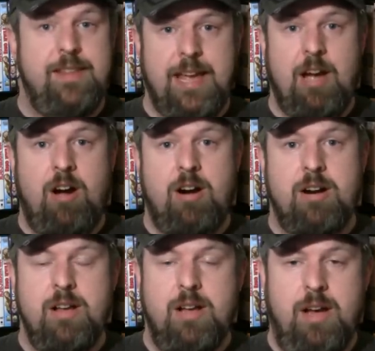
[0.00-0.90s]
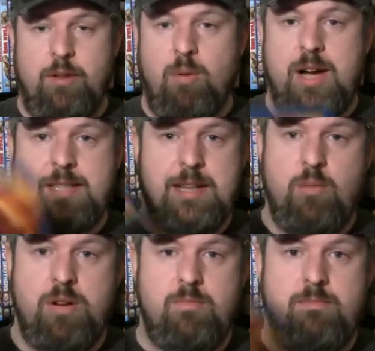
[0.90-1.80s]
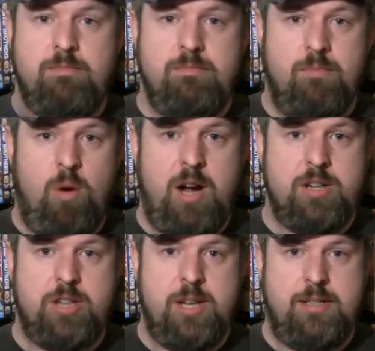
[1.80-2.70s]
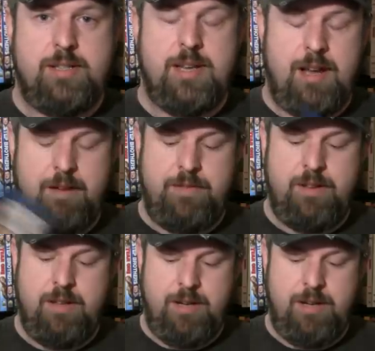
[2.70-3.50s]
They are. Otherwise, I wouldn't watch his stuff.